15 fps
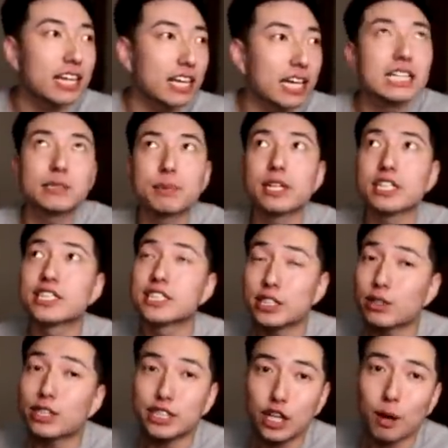It's been a
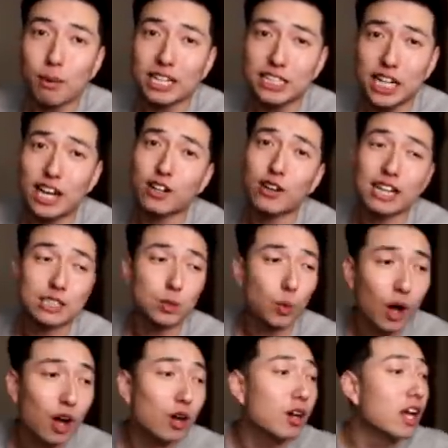series on my channel as
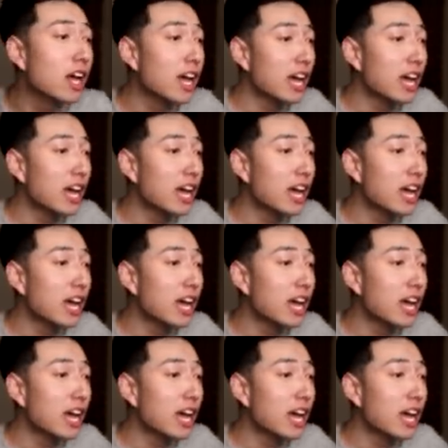well.